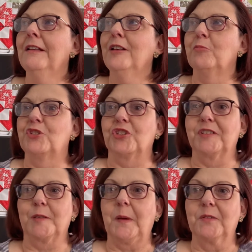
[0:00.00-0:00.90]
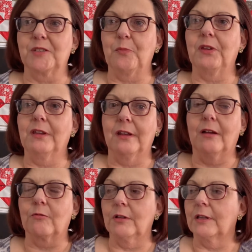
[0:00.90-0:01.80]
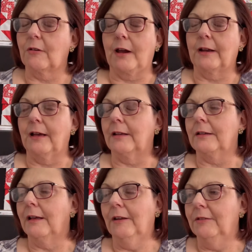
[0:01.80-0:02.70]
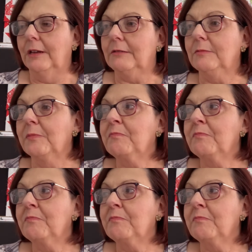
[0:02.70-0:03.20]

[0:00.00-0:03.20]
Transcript: But she's supposed to be, really great at it. I don't know.